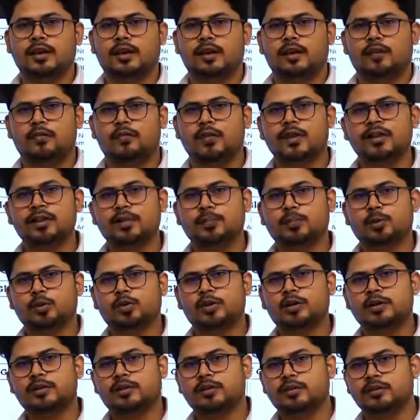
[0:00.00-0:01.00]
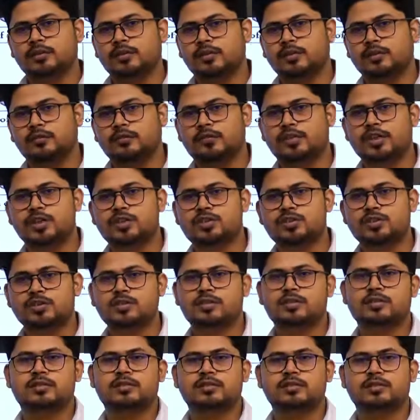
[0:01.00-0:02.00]
When the product
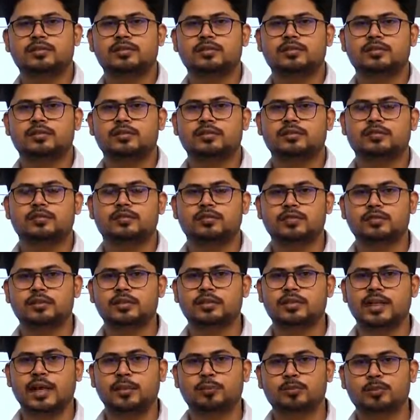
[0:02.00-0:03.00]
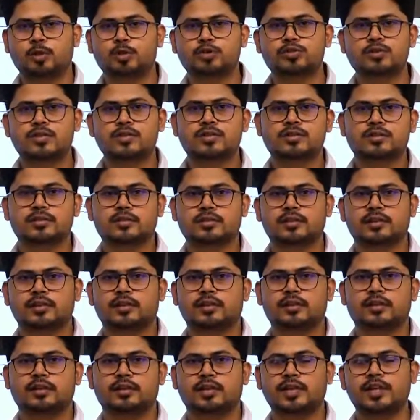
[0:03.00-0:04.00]
finishes that process,
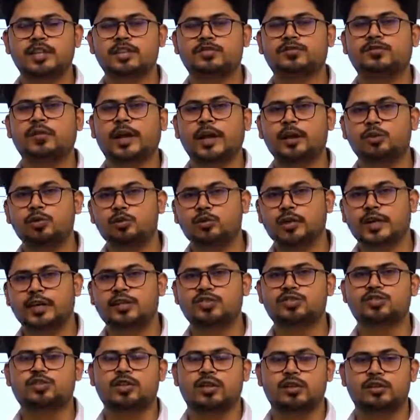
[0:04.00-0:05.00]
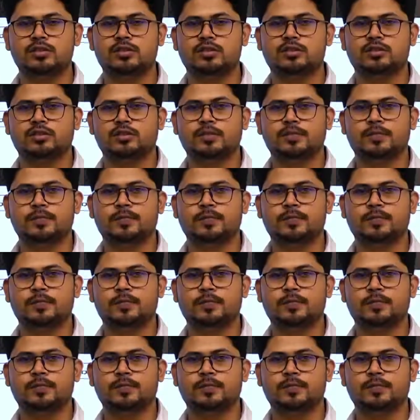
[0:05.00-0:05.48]
its value gets changed.